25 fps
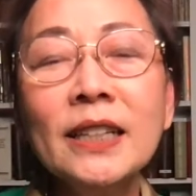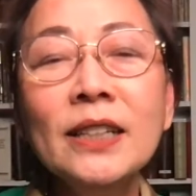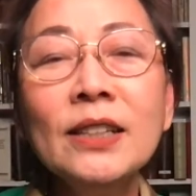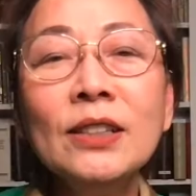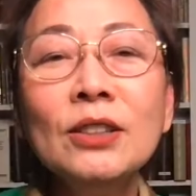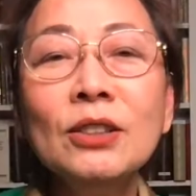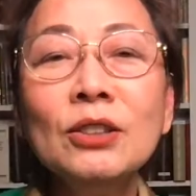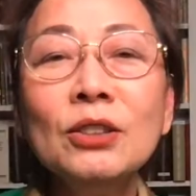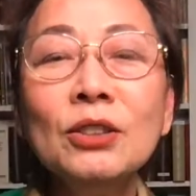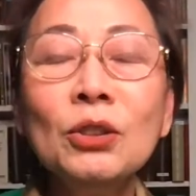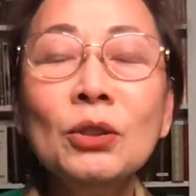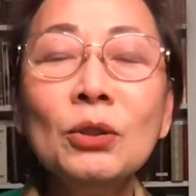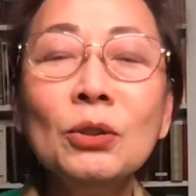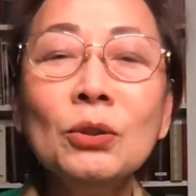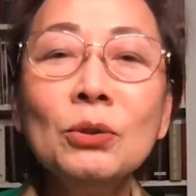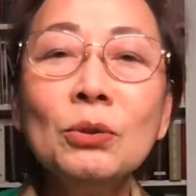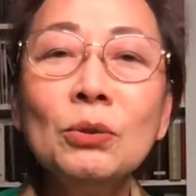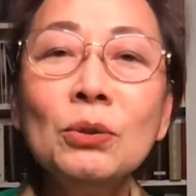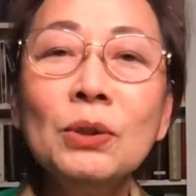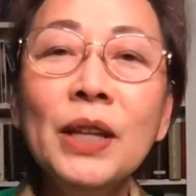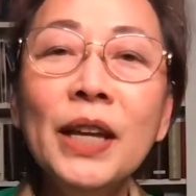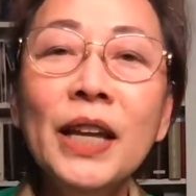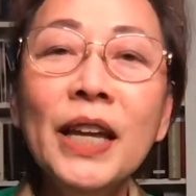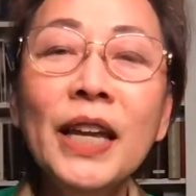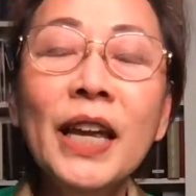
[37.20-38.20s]
So
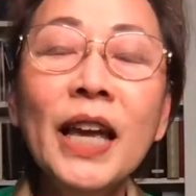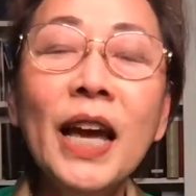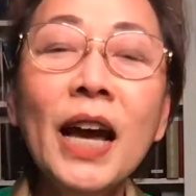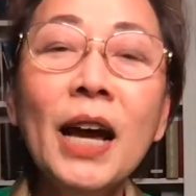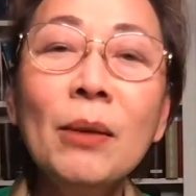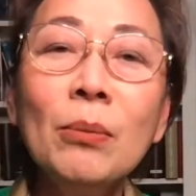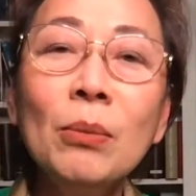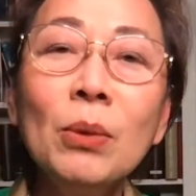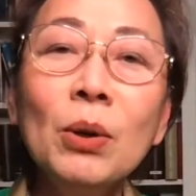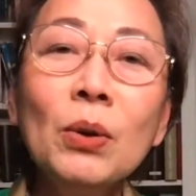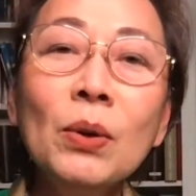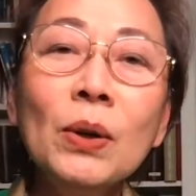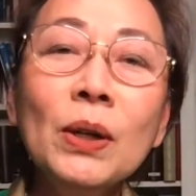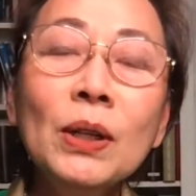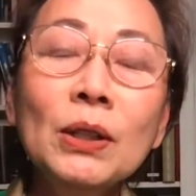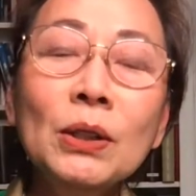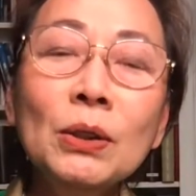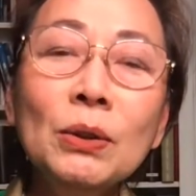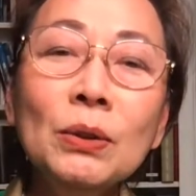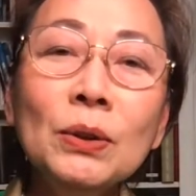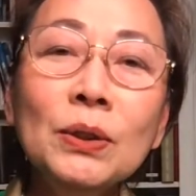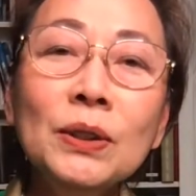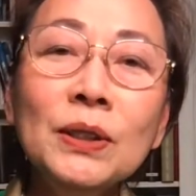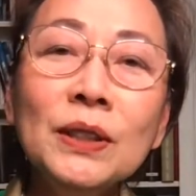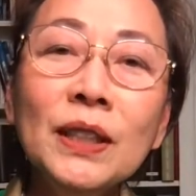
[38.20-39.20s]
today I'm going
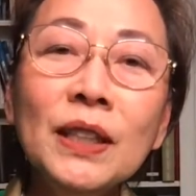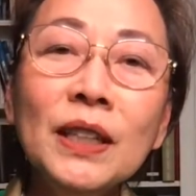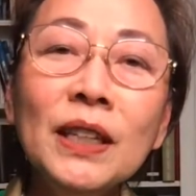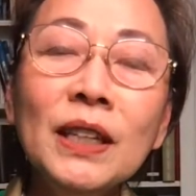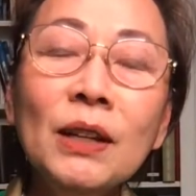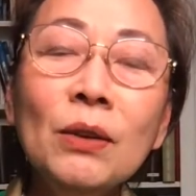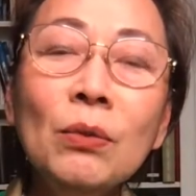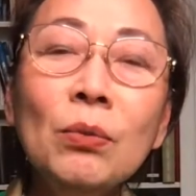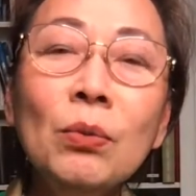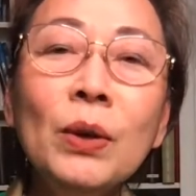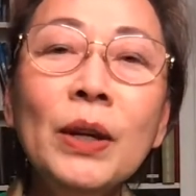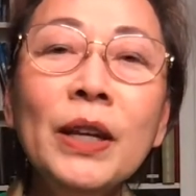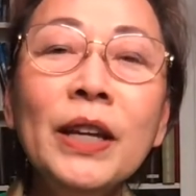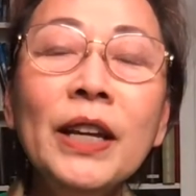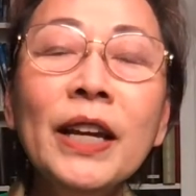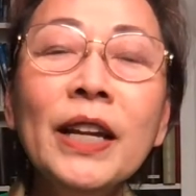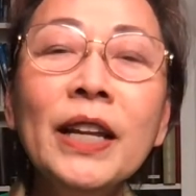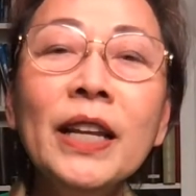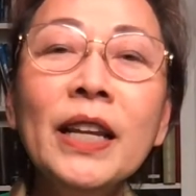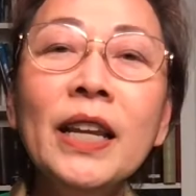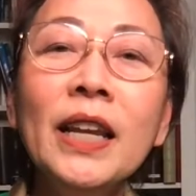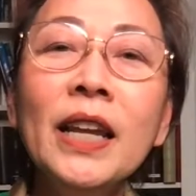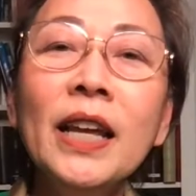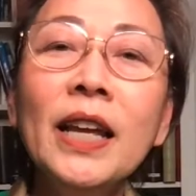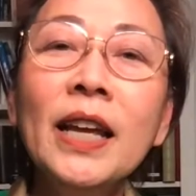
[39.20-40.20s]
to see if we
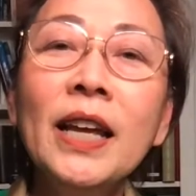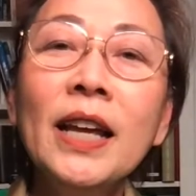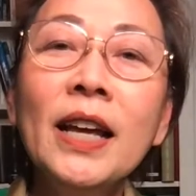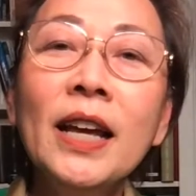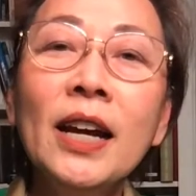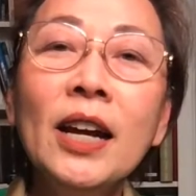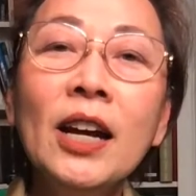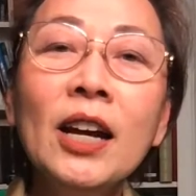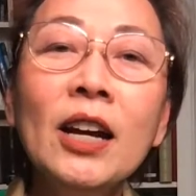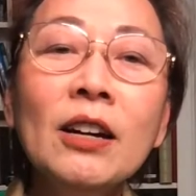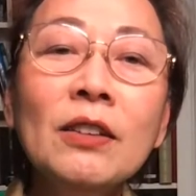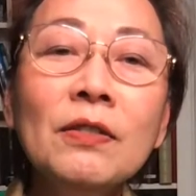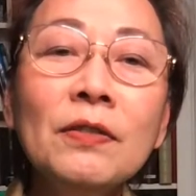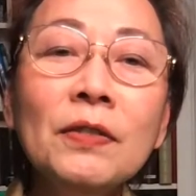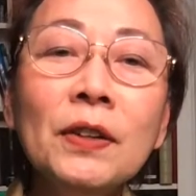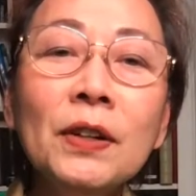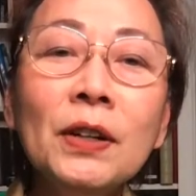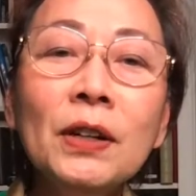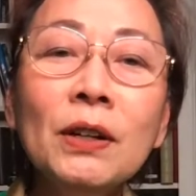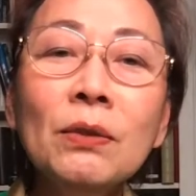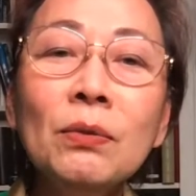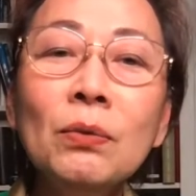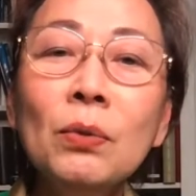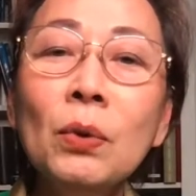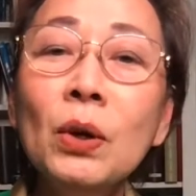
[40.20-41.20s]
can
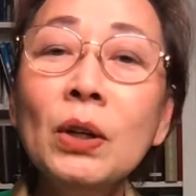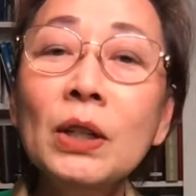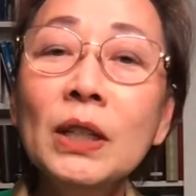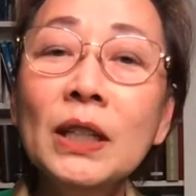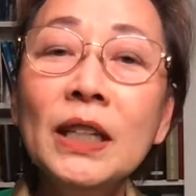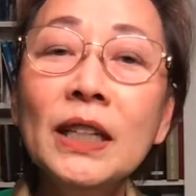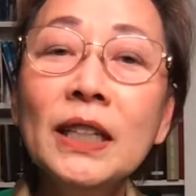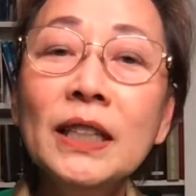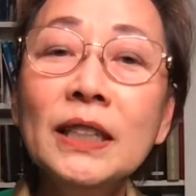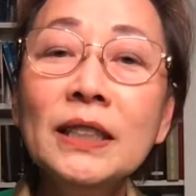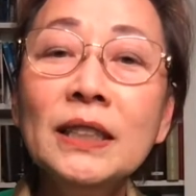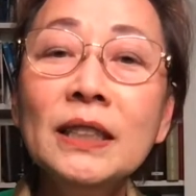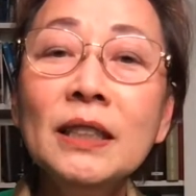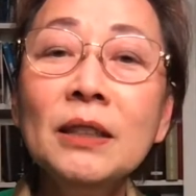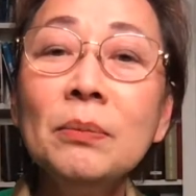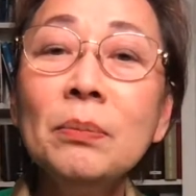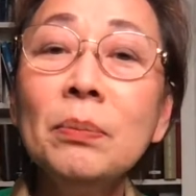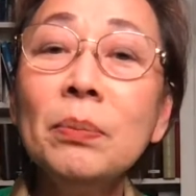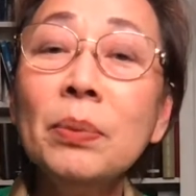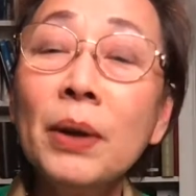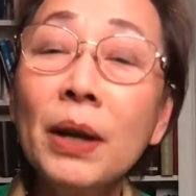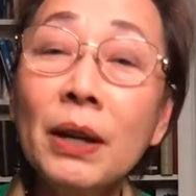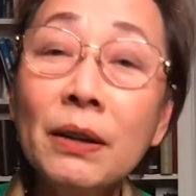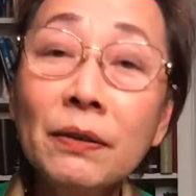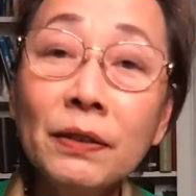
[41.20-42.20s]
cover what is the
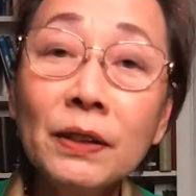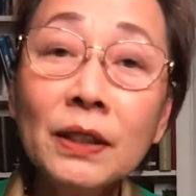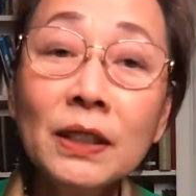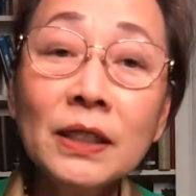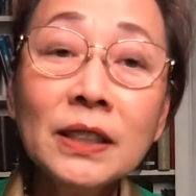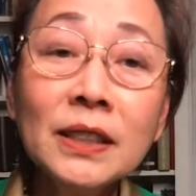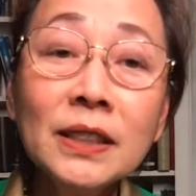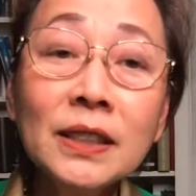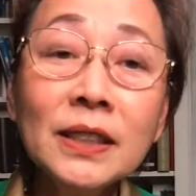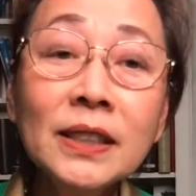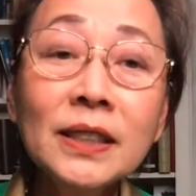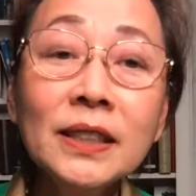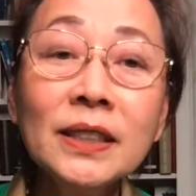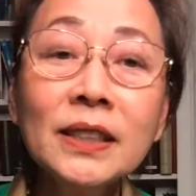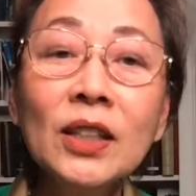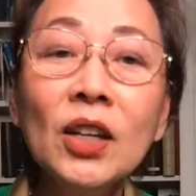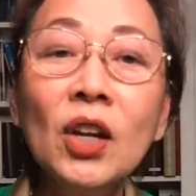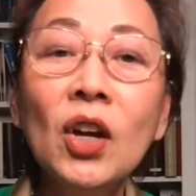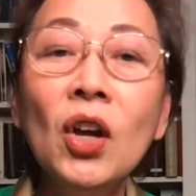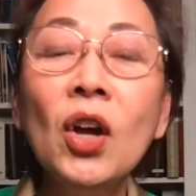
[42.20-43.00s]
prevalence,